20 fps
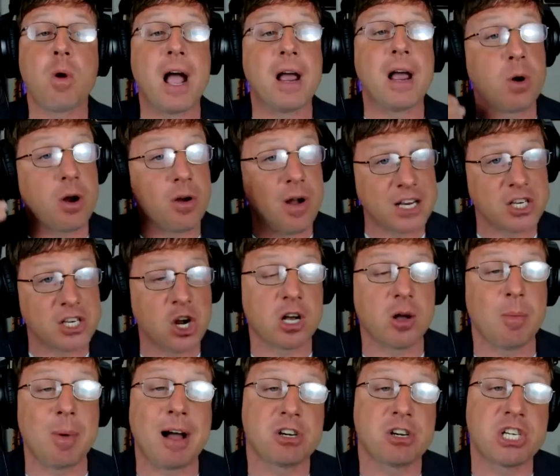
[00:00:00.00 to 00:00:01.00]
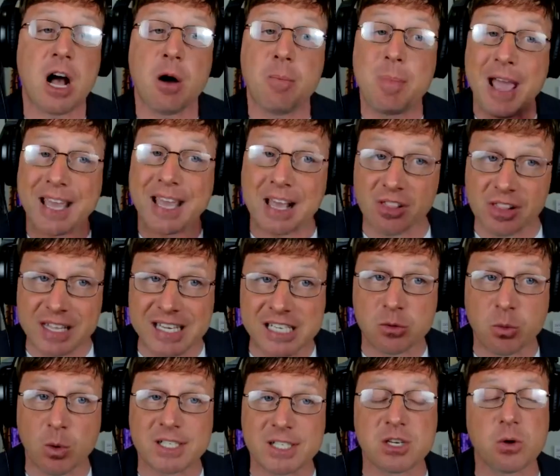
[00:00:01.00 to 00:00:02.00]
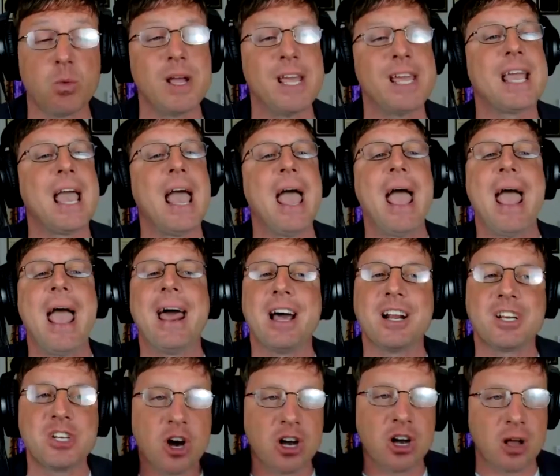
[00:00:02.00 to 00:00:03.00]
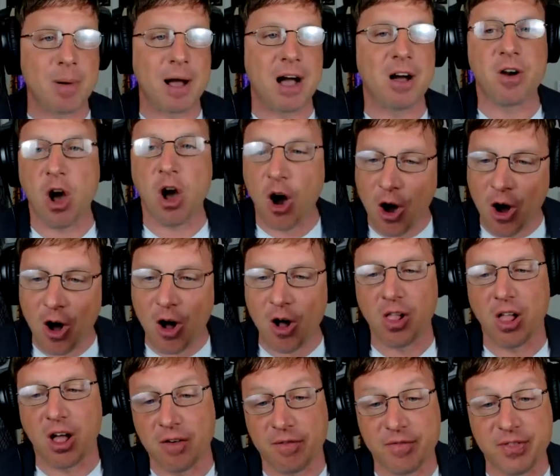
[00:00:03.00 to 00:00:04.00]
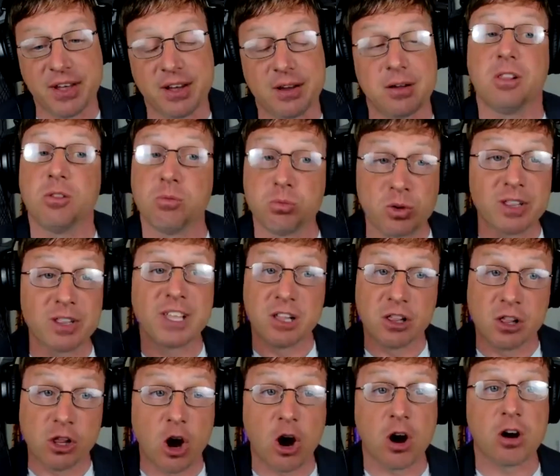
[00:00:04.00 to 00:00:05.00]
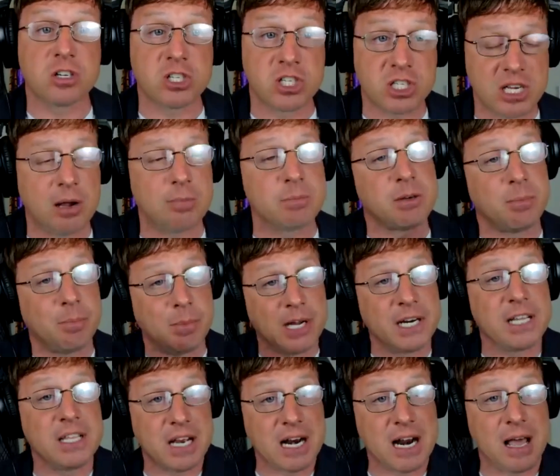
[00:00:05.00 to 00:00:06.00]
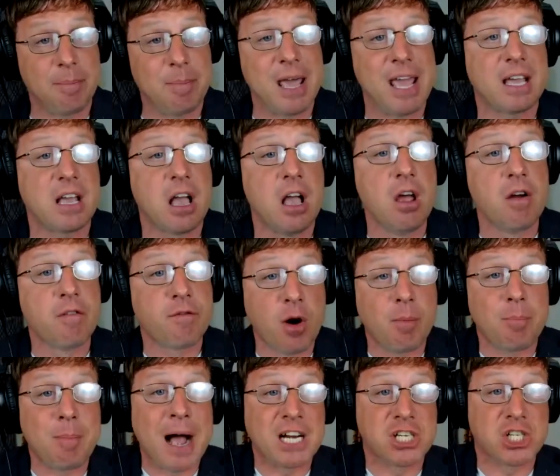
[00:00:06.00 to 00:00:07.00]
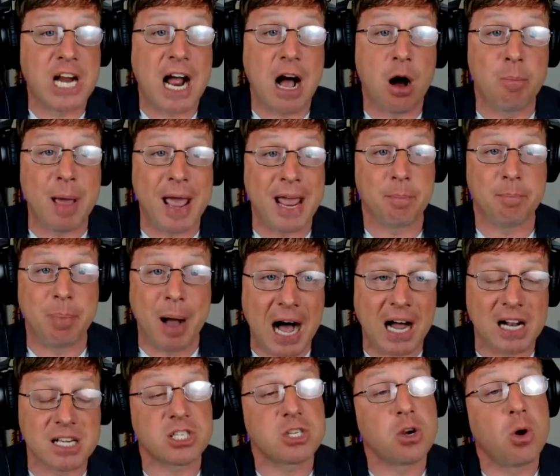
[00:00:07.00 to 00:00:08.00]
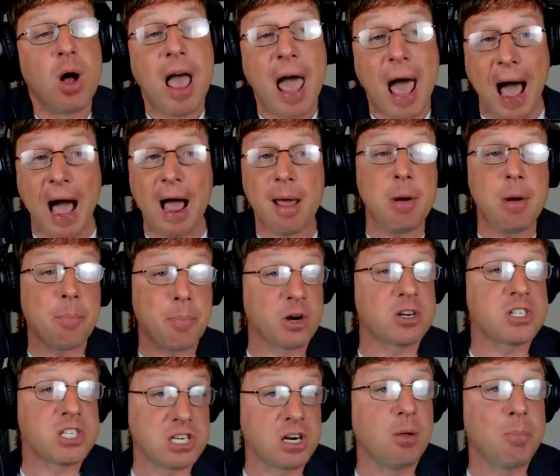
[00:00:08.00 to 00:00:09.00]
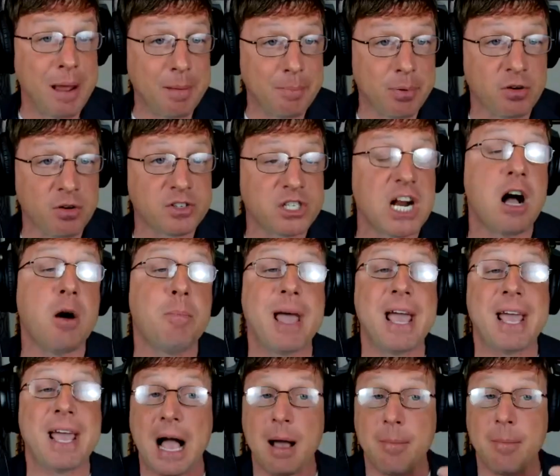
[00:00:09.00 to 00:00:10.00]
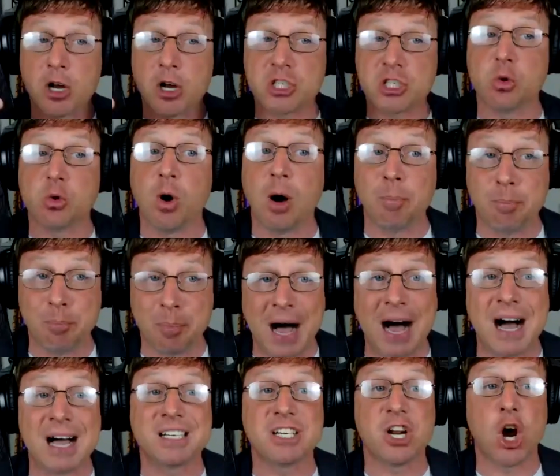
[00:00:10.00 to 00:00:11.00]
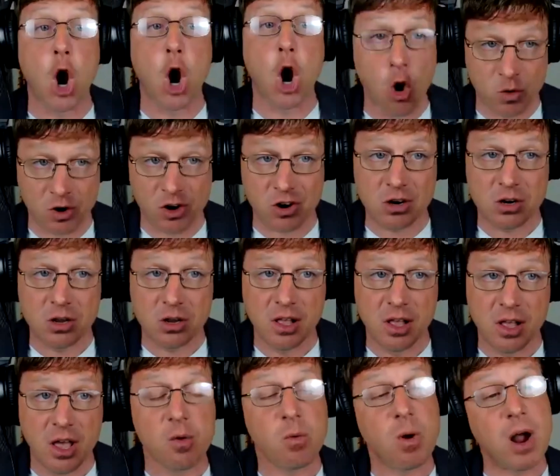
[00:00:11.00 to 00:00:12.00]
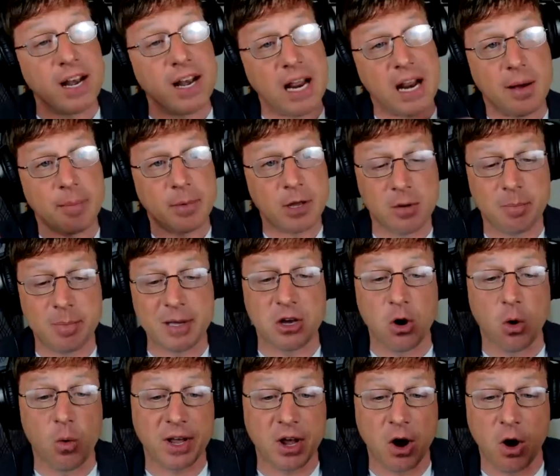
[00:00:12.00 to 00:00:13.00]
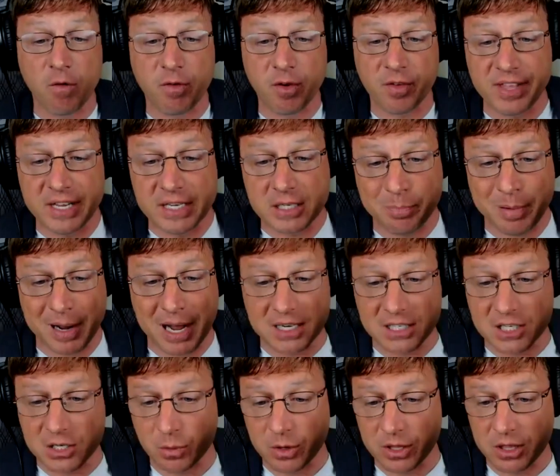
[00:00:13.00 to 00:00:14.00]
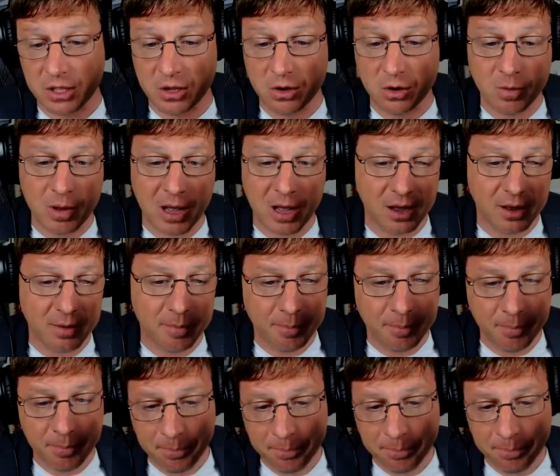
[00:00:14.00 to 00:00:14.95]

right? Where I talk about Shao Bank at least once a week, and I talk about all of the really large sums of money that I make from my Shao Bank bonds. So I'm a personal member of Shao Bank. I'm also a bond owner, right? And I'm going to be going over these bonds with you uh,